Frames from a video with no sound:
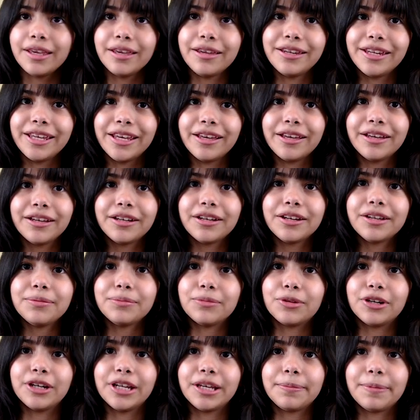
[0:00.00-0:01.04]
you, Nia. Good
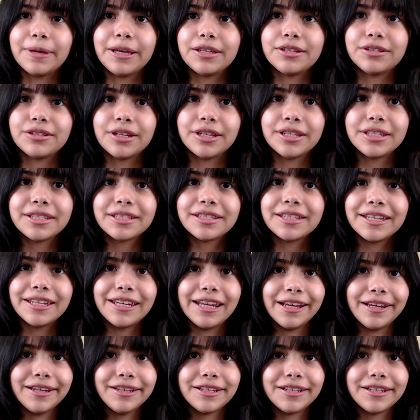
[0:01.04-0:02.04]
morning, Patriots. Today in